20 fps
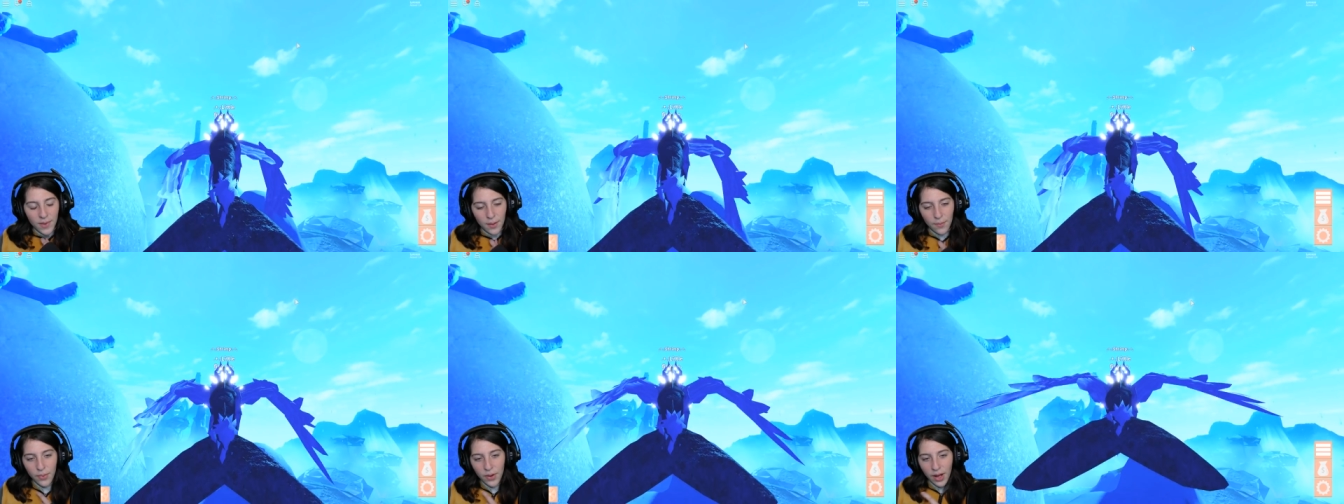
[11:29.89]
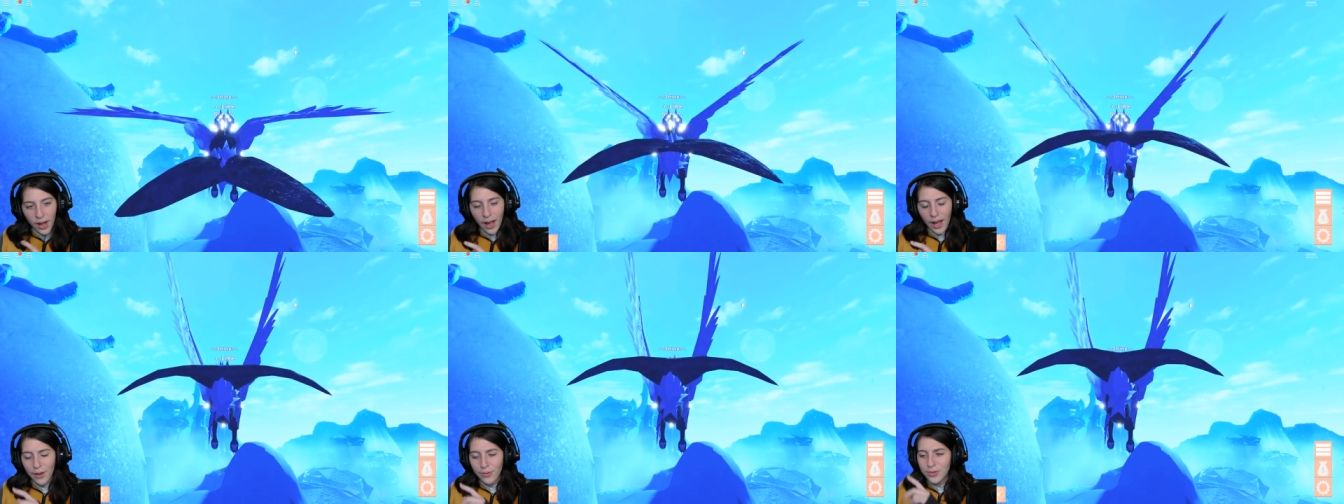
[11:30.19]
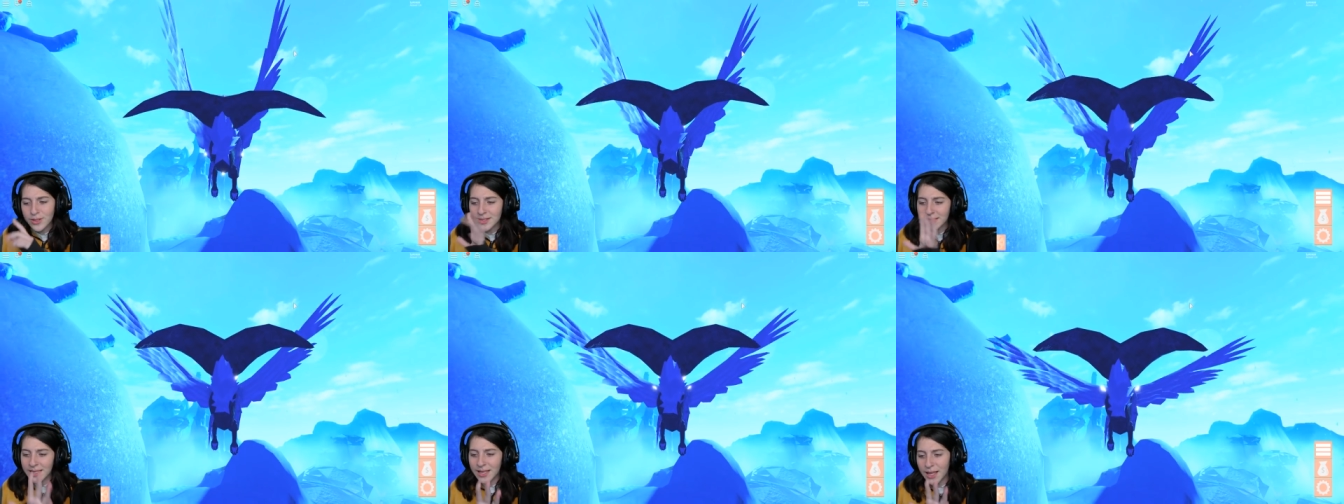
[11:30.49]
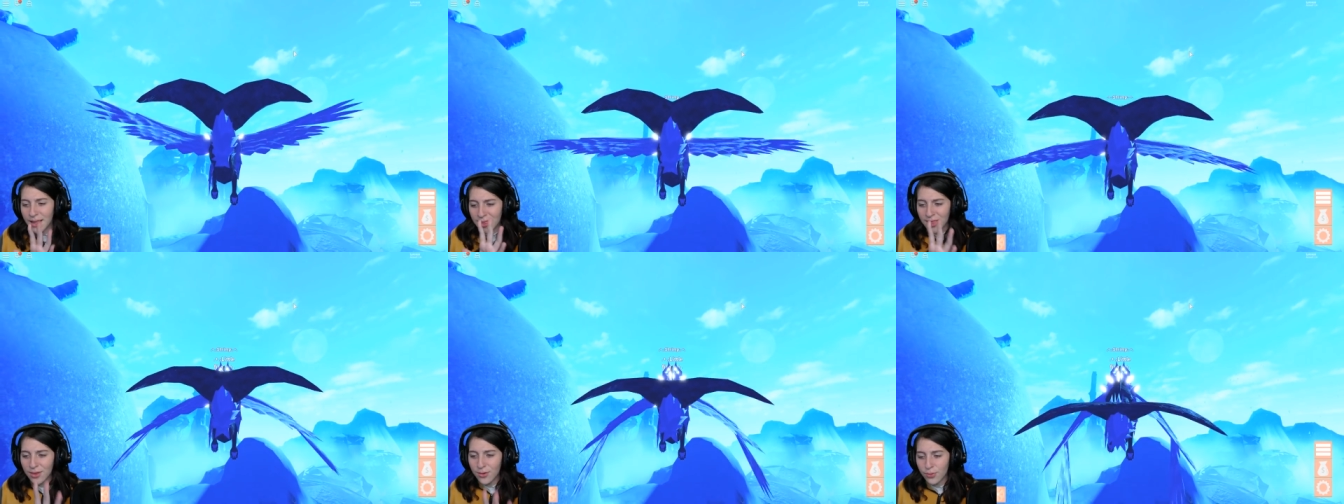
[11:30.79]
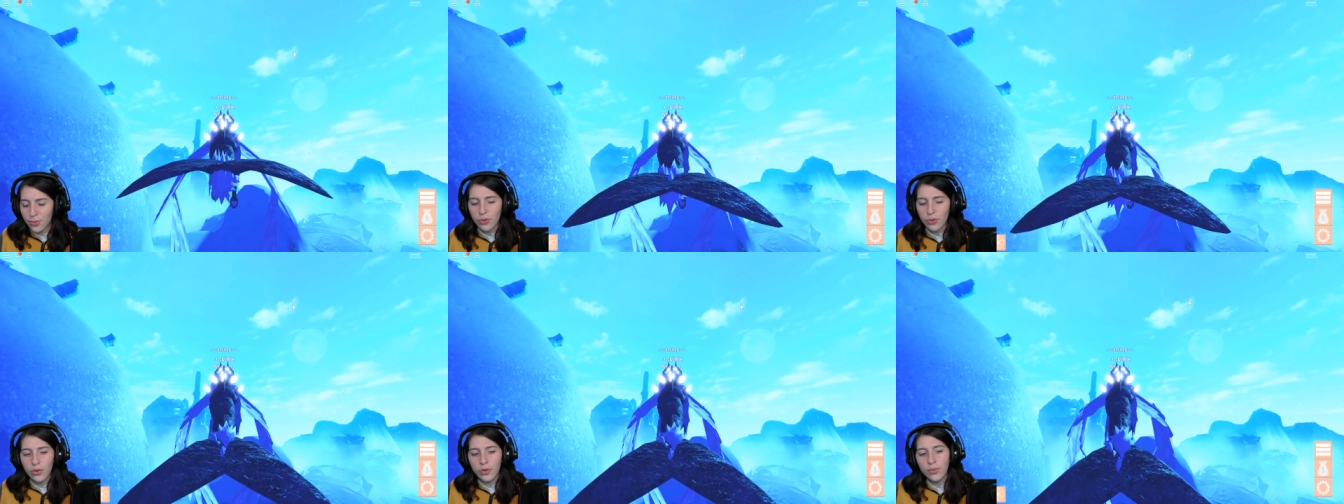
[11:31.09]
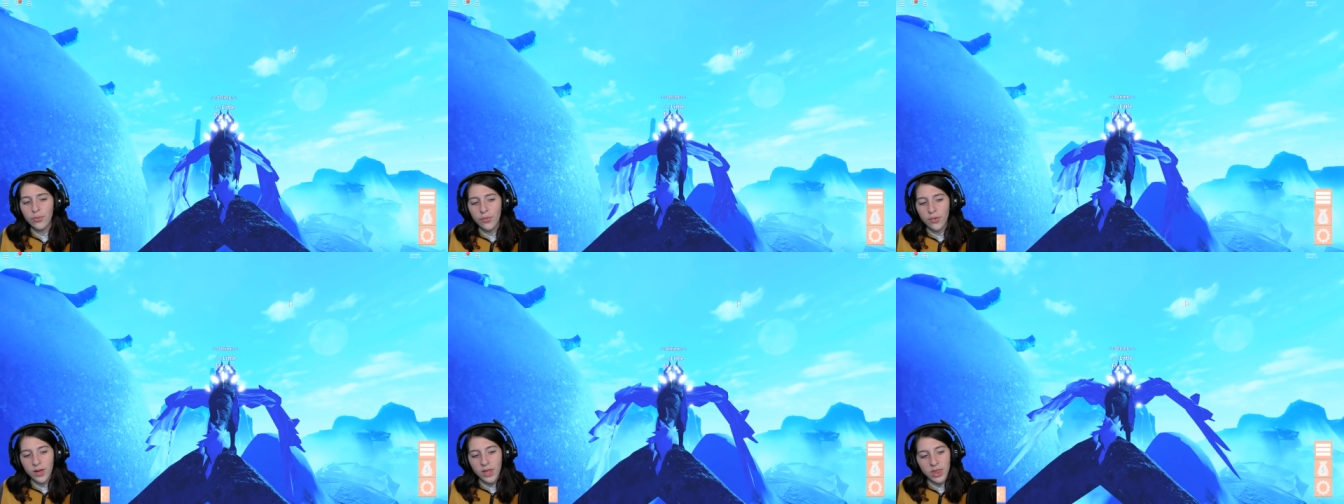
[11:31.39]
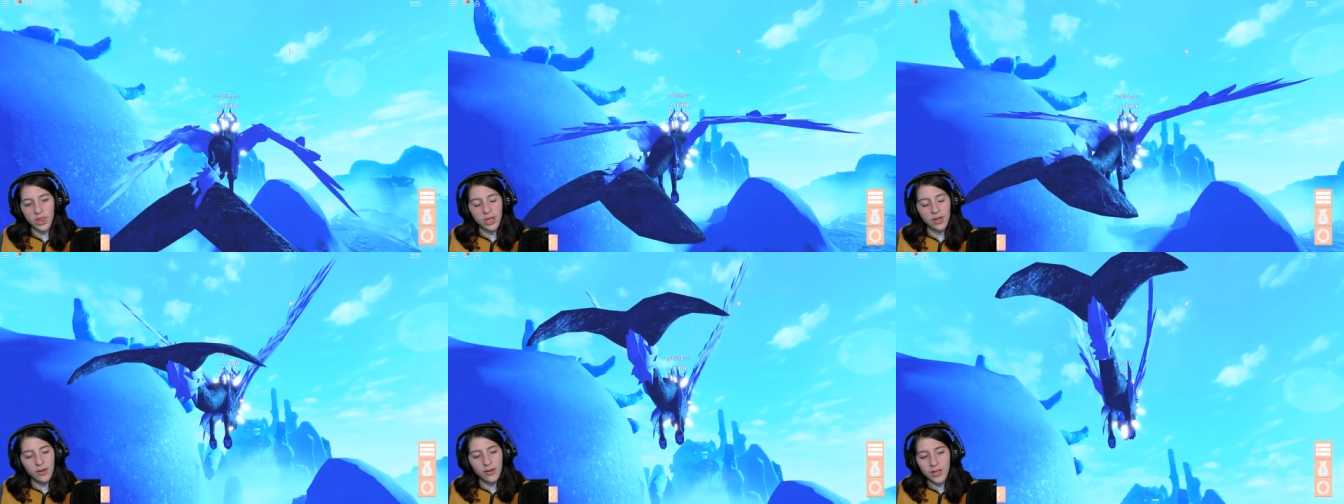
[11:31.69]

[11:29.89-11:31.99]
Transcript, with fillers: But I was in the room with them.